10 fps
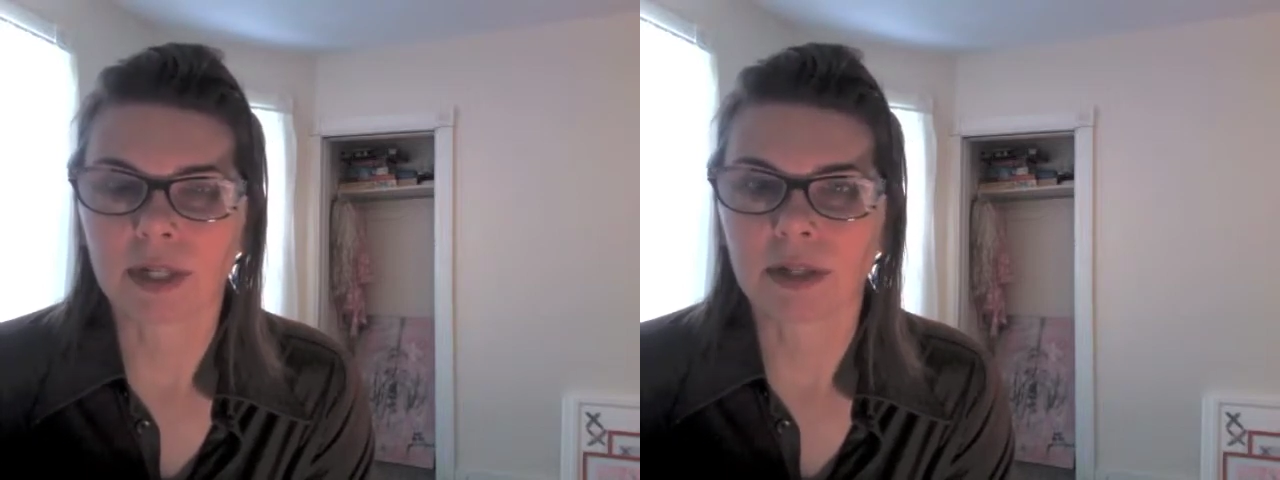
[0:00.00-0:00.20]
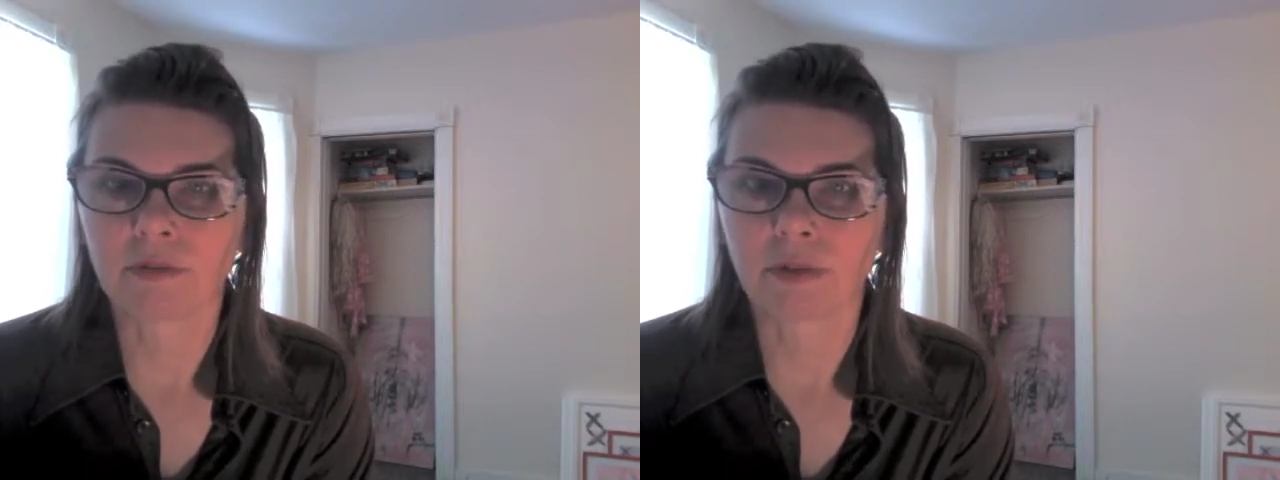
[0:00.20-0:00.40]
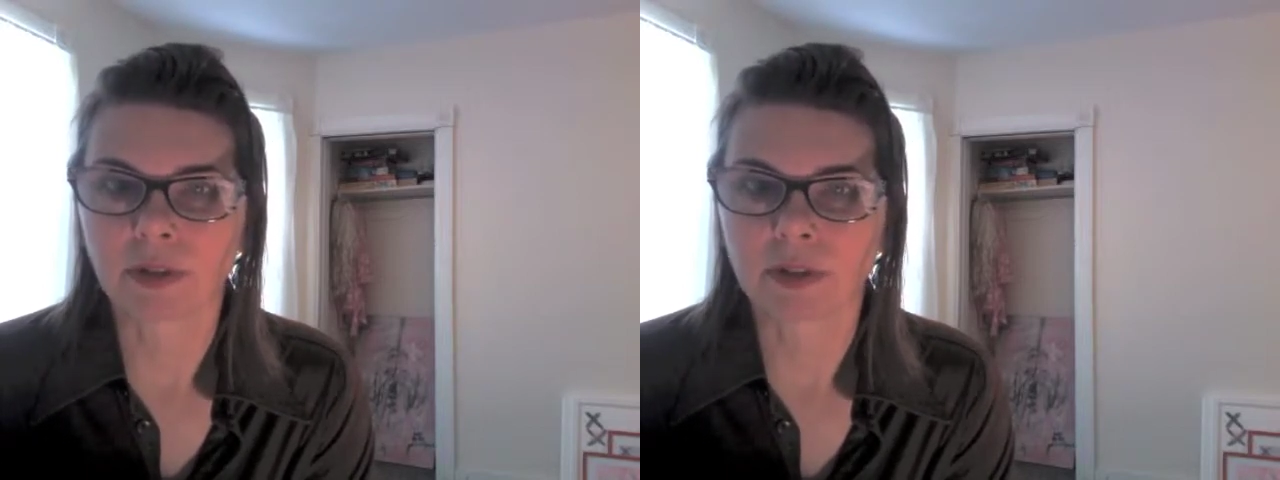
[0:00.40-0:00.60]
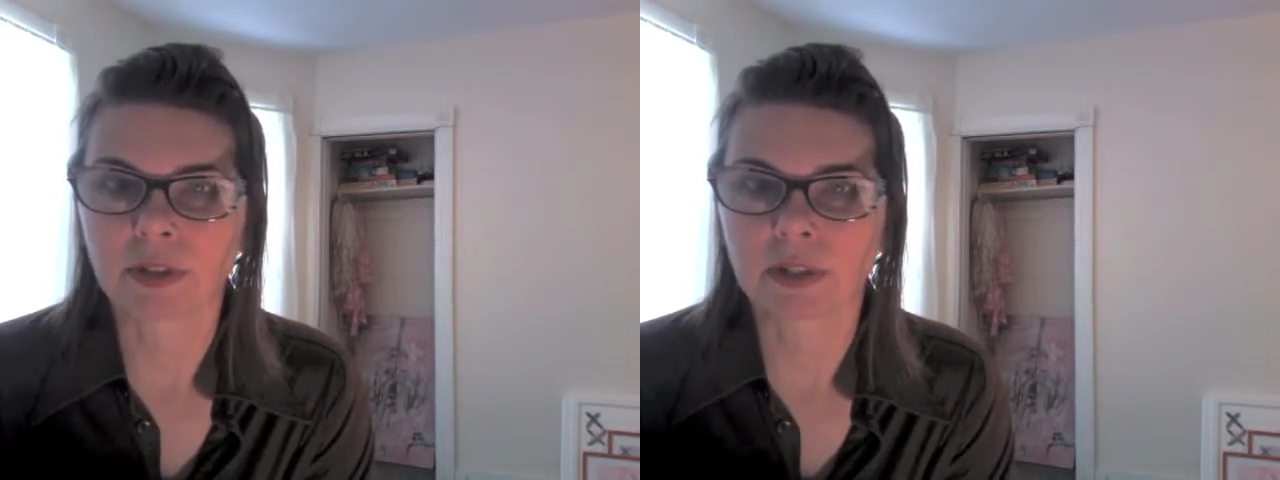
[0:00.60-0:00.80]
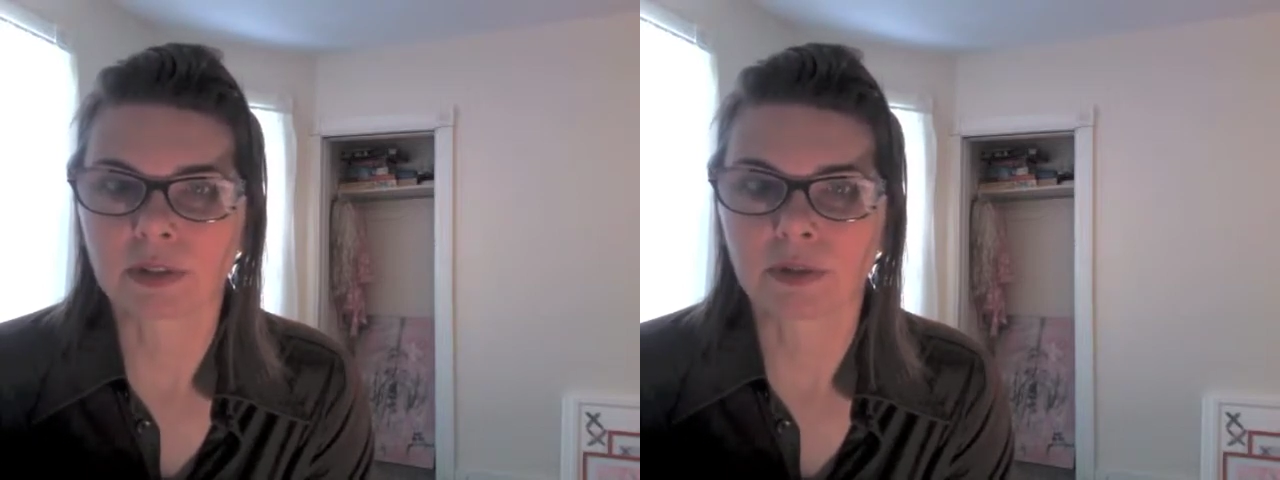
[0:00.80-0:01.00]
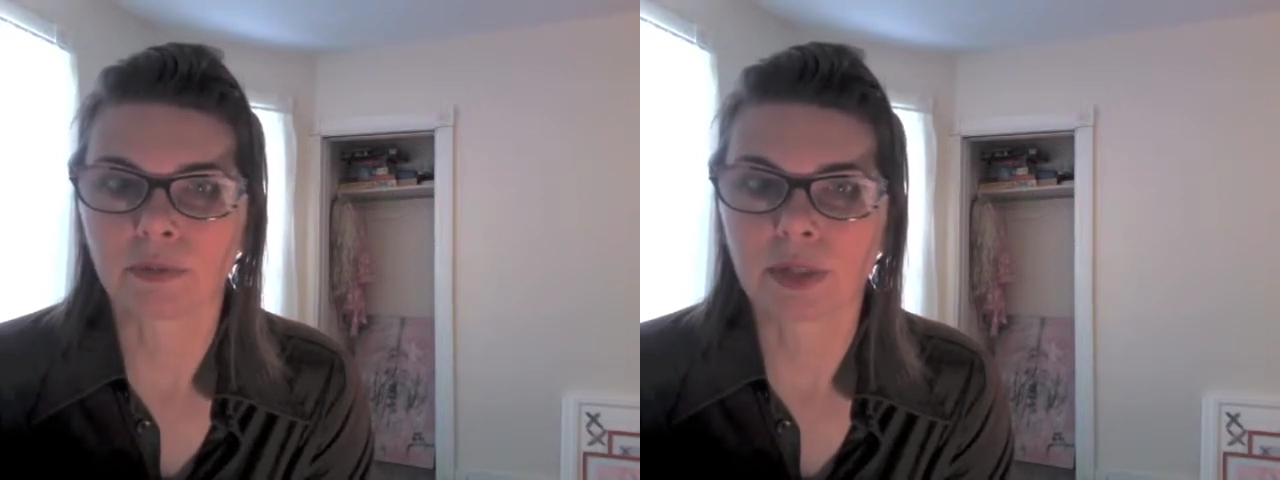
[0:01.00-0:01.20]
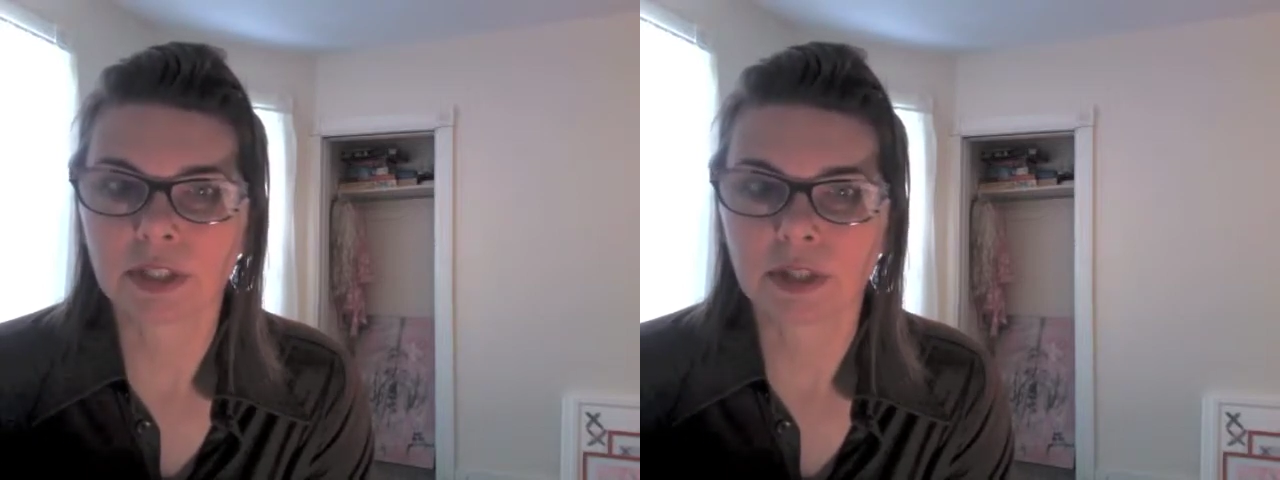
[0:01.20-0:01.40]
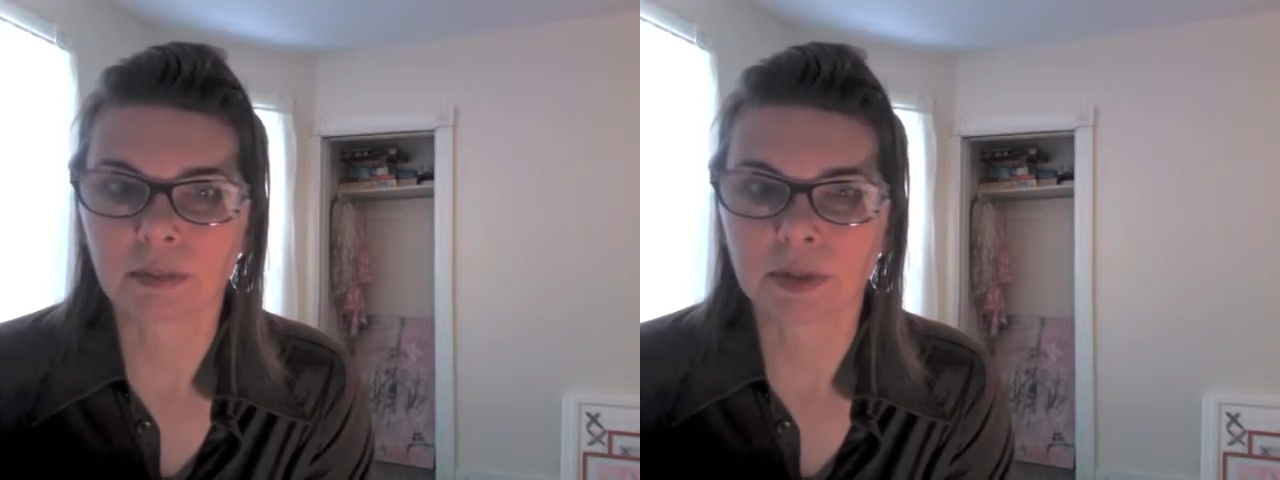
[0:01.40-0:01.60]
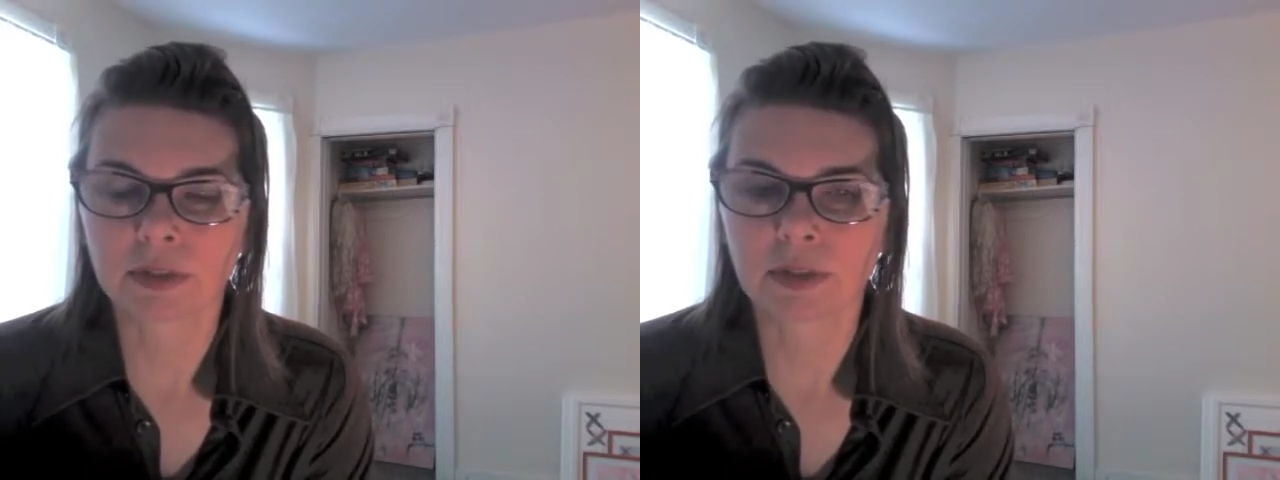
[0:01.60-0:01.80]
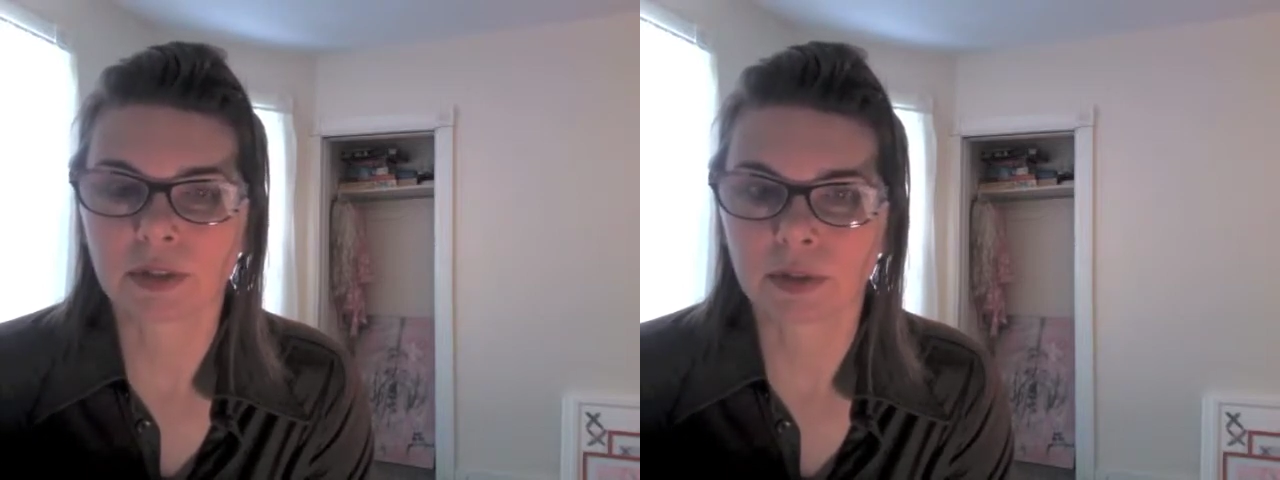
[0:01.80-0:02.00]
it forces us to reach up
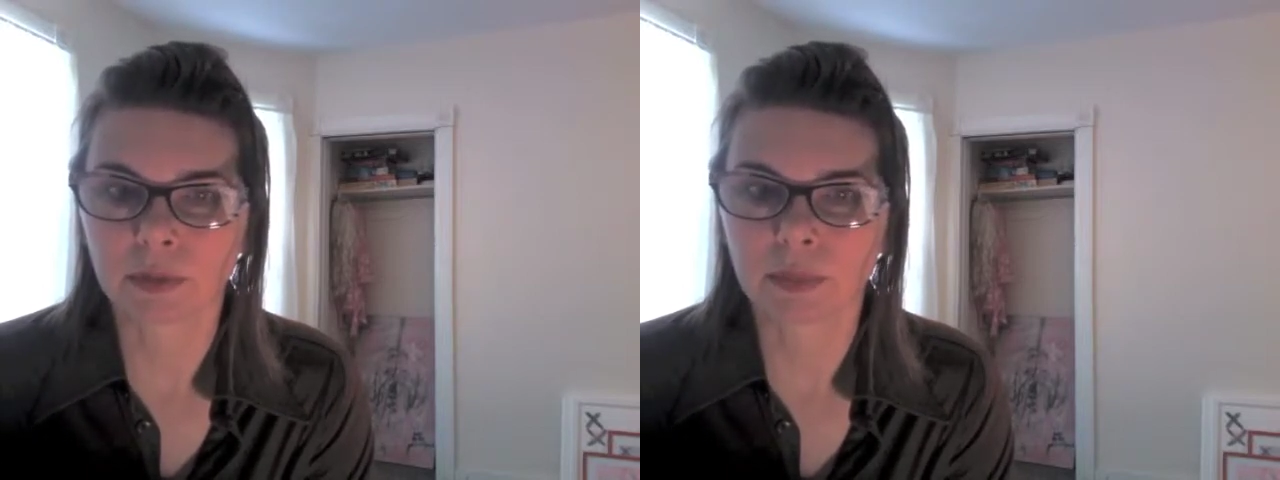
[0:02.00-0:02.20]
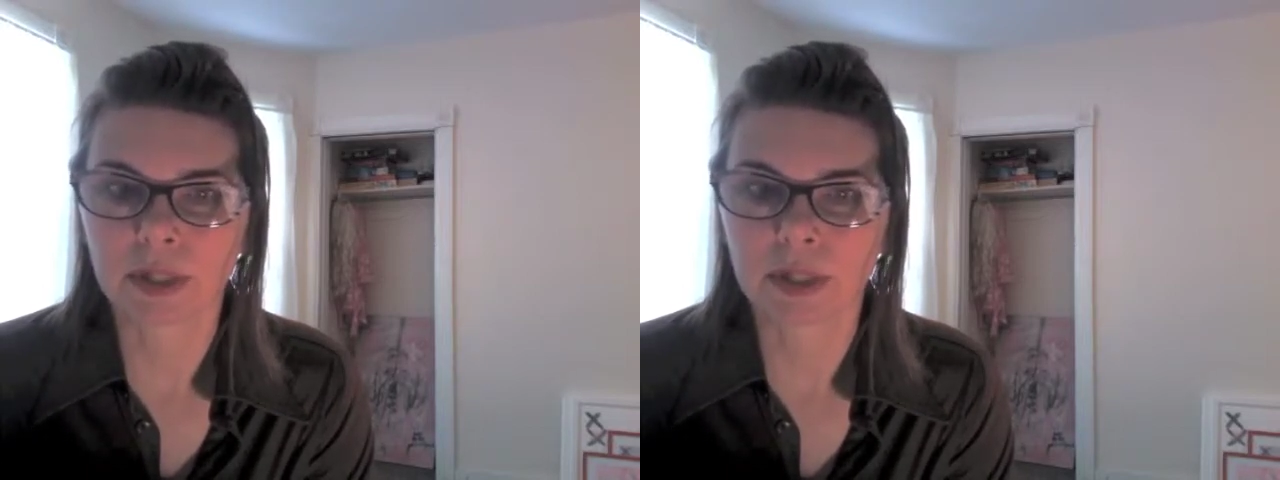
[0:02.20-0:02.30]
and scoop